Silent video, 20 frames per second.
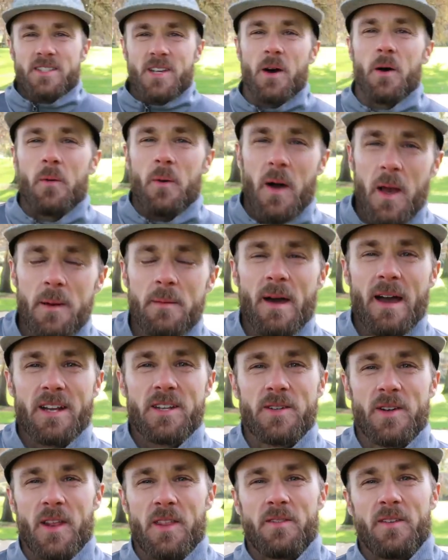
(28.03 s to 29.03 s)
So welcome back
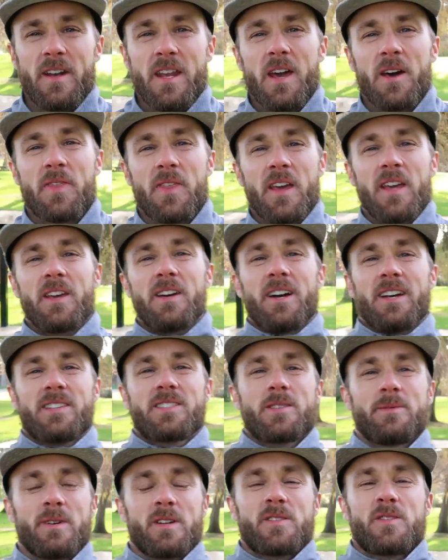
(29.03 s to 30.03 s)
to another video. Thank you guys
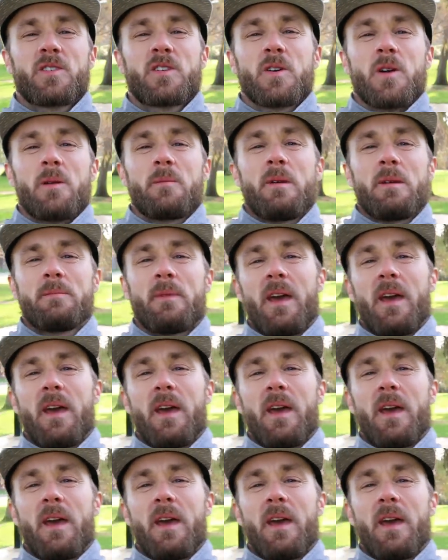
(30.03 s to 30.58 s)
so much for joining me.